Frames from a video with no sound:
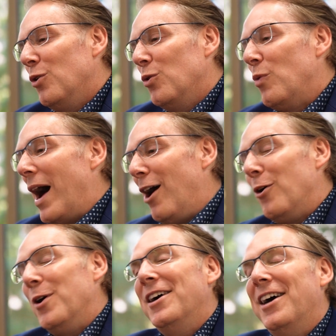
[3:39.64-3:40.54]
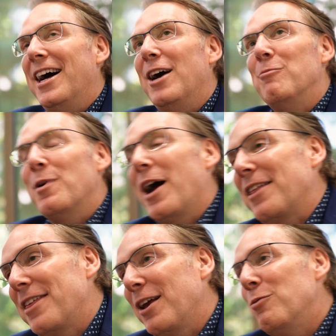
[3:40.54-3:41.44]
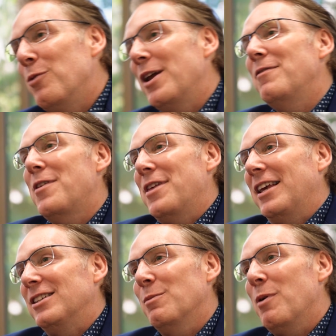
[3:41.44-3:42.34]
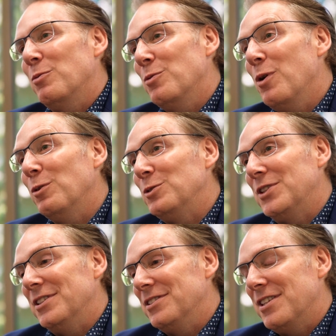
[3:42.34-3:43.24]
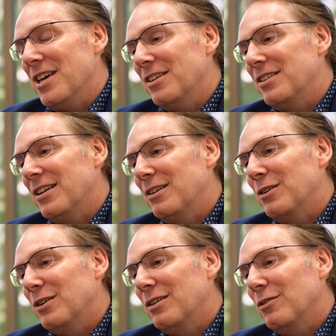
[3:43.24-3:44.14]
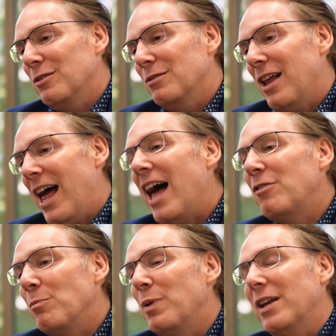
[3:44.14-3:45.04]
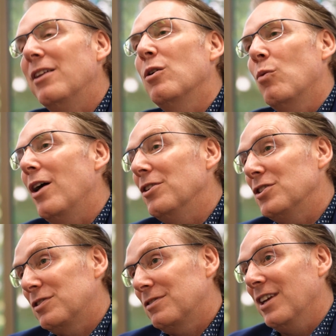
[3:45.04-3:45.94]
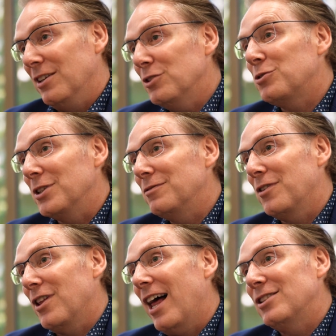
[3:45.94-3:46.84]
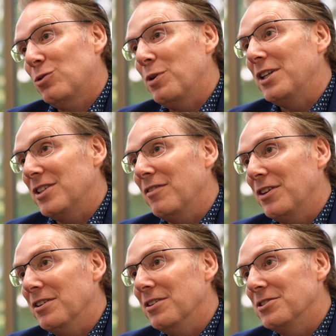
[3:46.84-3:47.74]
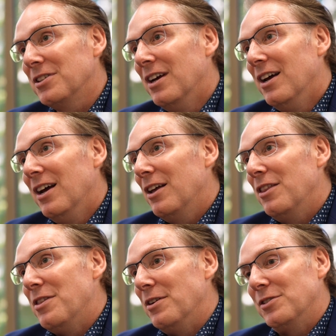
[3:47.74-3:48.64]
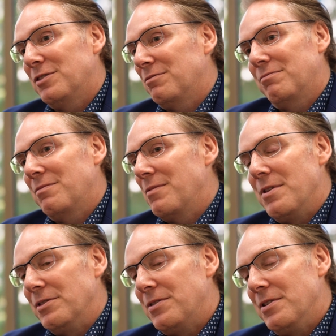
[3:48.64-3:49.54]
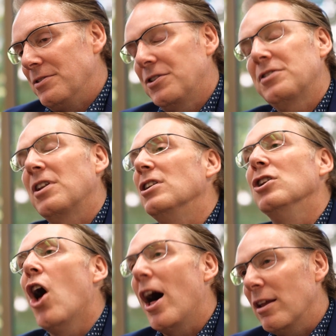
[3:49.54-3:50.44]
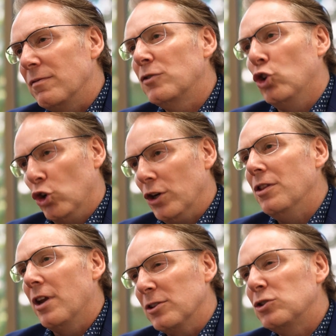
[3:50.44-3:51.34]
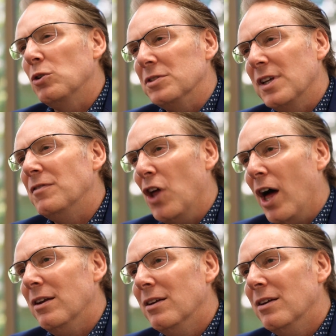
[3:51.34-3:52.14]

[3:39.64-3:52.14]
Wow, I think one of the things about Rhodes is that having been in the wellness industry for the last 27 years, there's just a lot of good that our students have done.